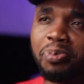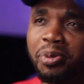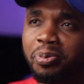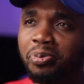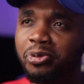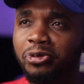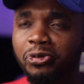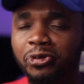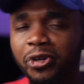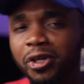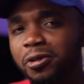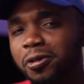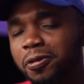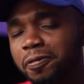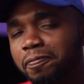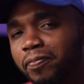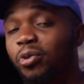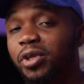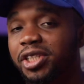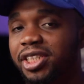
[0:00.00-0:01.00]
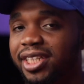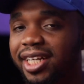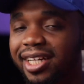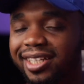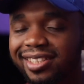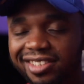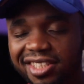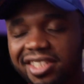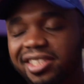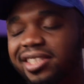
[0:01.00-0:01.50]
people feel watching their
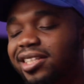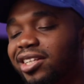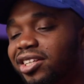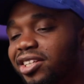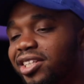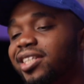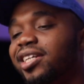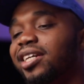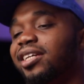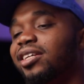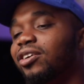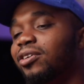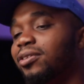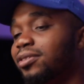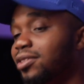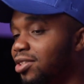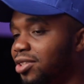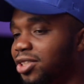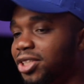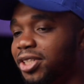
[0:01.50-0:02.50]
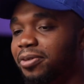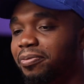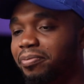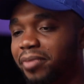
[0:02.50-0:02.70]
dirty linen on social